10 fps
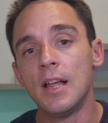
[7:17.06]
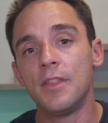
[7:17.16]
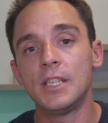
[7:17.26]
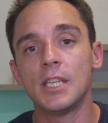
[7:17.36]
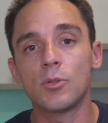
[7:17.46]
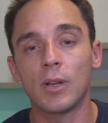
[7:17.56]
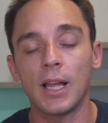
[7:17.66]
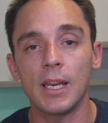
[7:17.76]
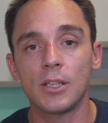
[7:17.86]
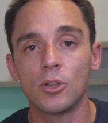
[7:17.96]
this is
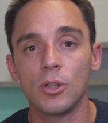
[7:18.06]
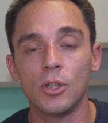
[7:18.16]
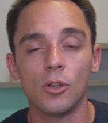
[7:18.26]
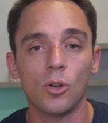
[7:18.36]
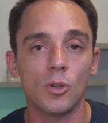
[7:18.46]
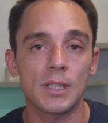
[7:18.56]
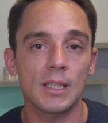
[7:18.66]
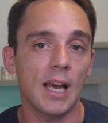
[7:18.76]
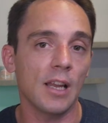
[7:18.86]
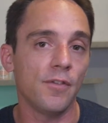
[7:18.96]
related to the new laws in
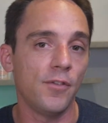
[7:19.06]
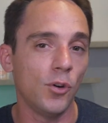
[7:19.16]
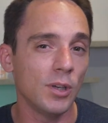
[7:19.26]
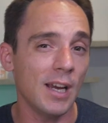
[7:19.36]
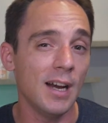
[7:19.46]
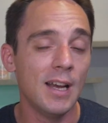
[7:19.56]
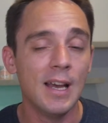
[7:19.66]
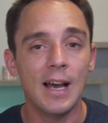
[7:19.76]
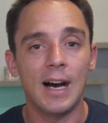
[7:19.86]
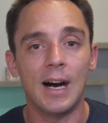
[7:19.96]
California
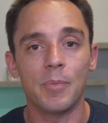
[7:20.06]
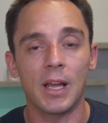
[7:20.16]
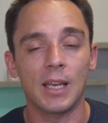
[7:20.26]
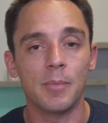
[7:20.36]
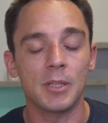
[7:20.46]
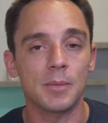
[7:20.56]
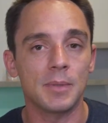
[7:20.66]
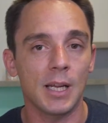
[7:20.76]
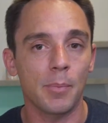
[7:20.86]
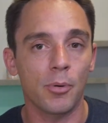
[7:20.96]
um, that limit some
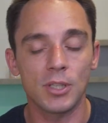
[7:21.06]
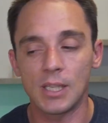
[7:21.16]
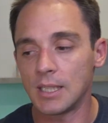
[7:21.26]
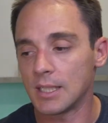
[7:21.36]
data processing